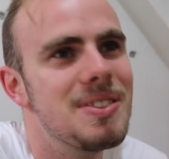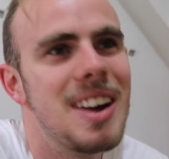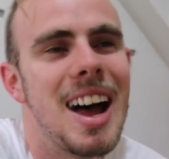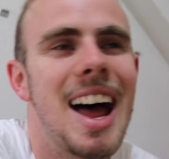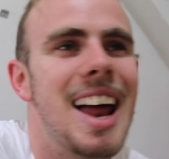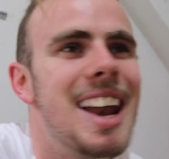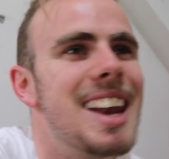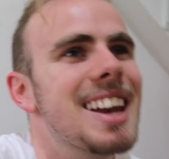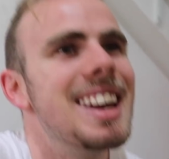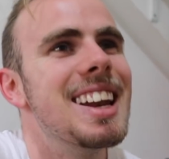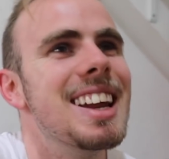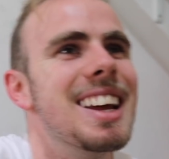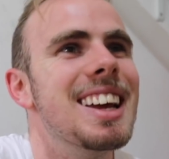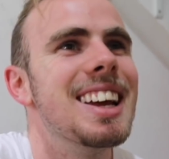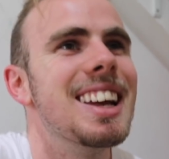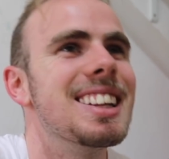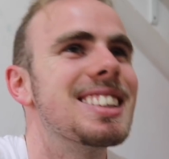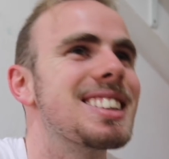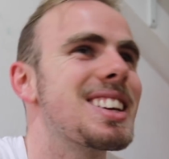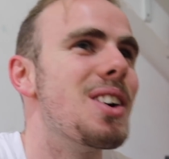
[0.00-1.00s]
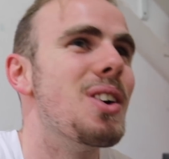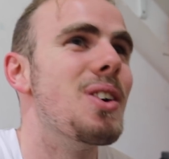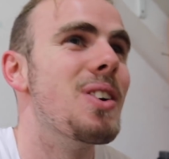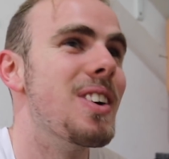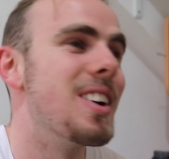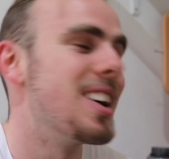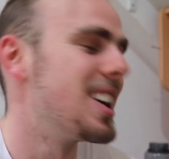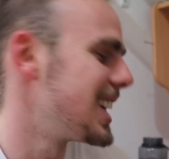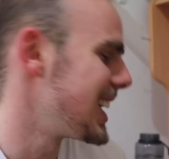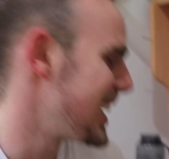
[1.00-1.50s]
Man, it's
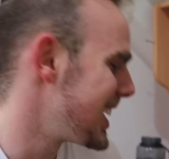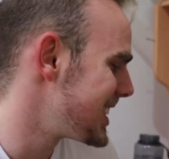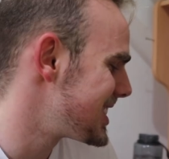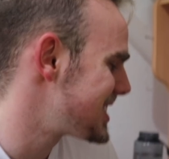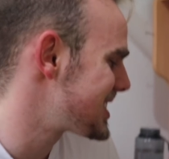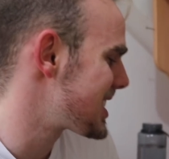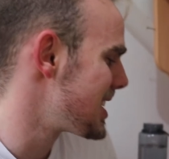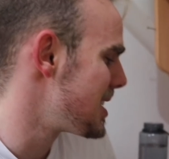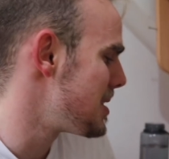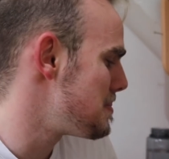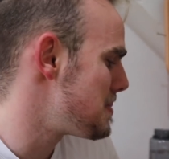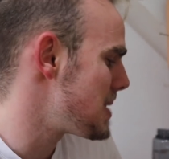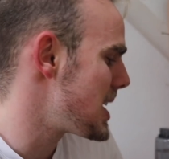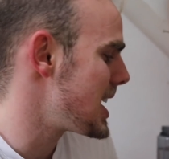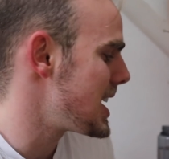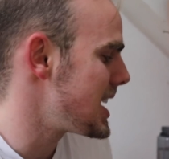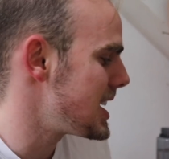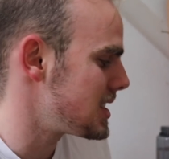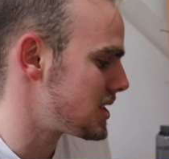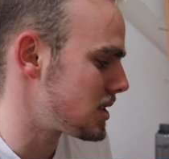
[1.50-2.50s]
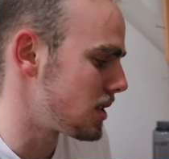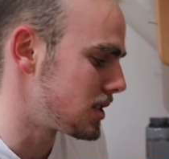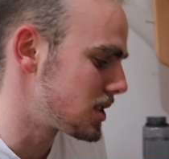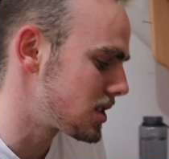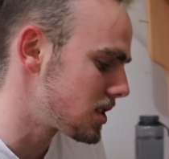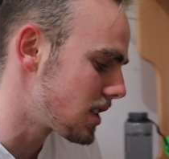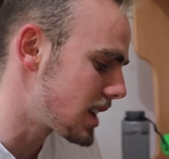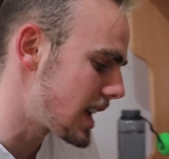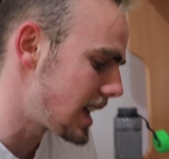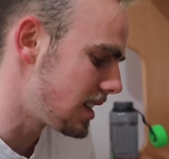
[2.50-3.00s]
cool. It's gonna be, so
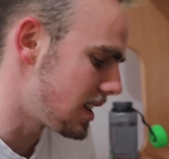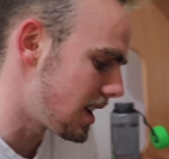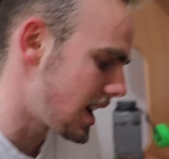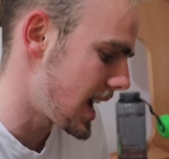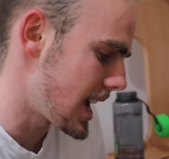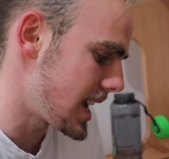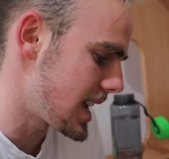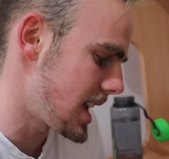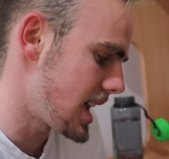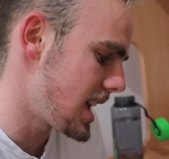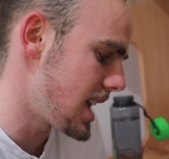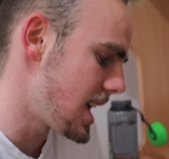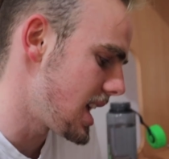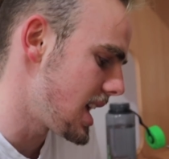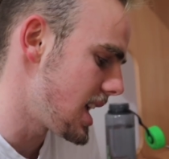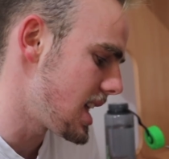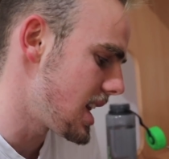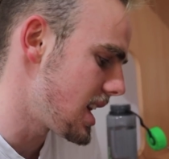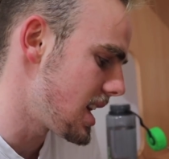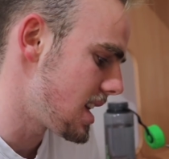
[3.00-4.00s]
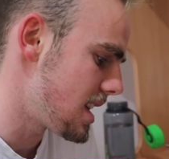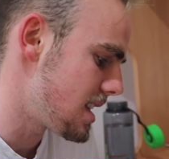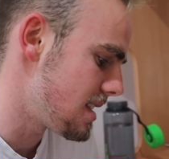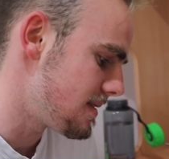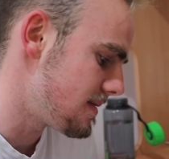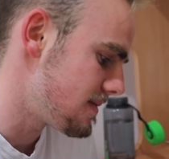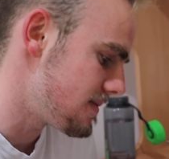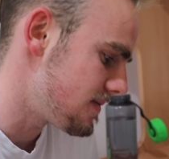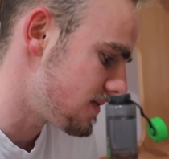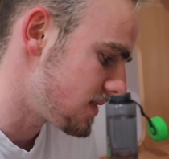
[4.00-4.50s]
it's looking like
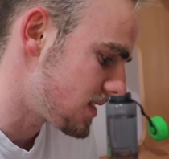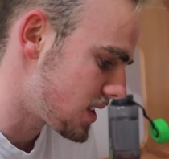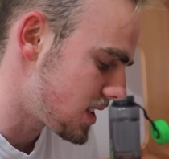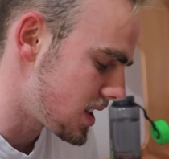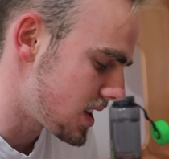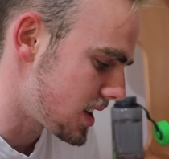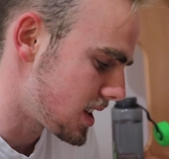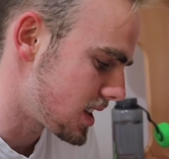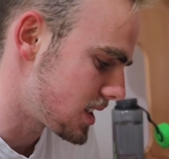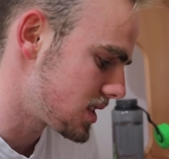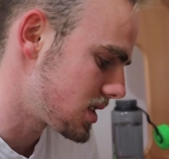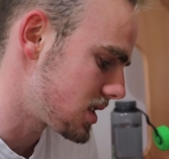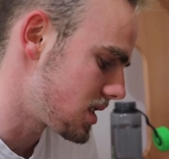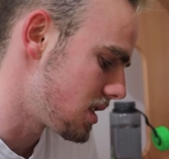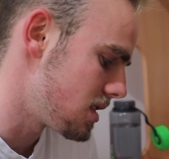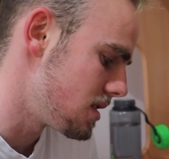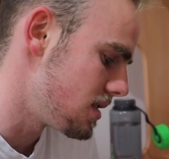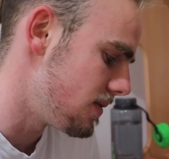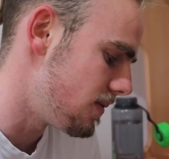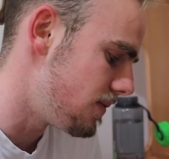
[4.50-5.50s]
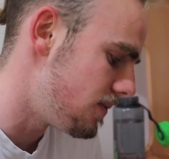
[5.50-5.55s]
in, so